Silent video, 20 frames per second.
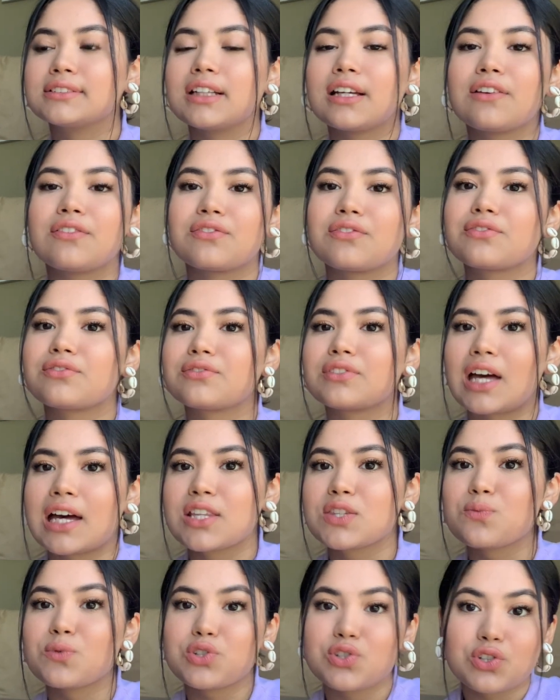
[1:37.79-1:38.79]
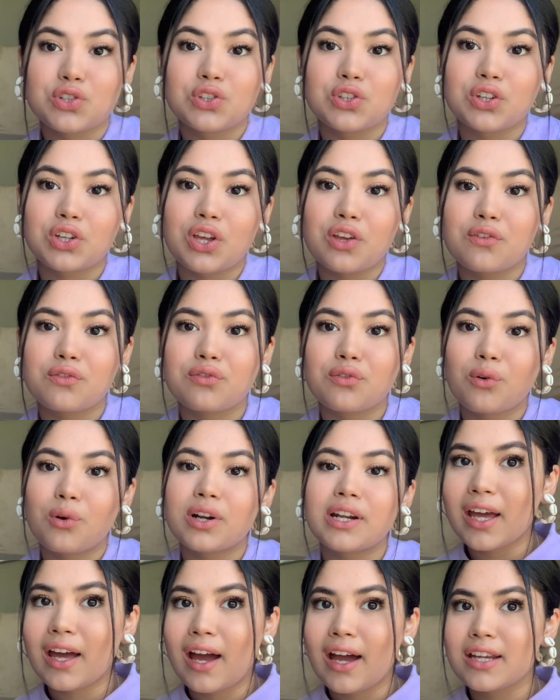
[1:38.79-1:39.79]
if that's what you're looking for.
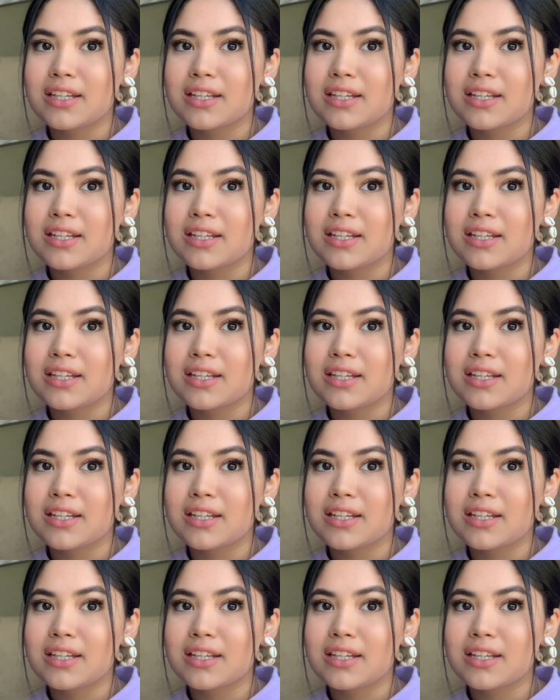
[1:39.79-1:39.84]
I